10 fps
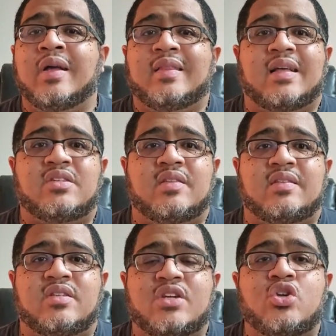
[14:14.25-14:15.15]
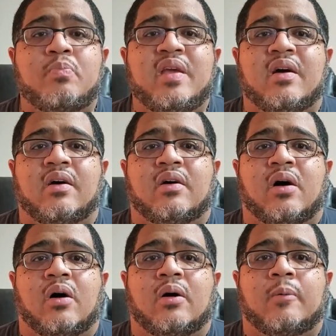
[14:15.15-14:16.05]
That's that's that should be a
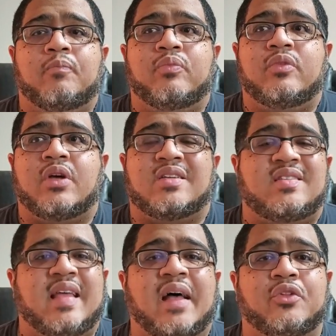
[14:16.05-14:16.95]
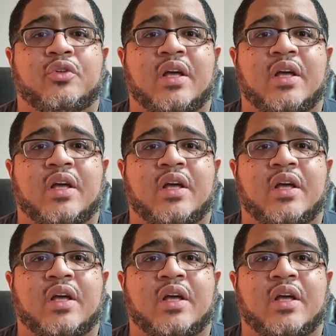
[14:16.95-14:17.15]
a, a standard.